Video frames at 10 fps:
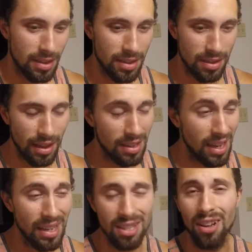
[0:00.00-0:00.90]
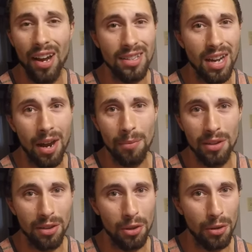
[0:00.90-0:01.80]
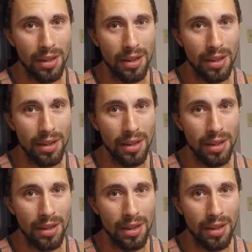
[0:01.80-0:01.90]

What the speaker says: it takes a lot of time to do.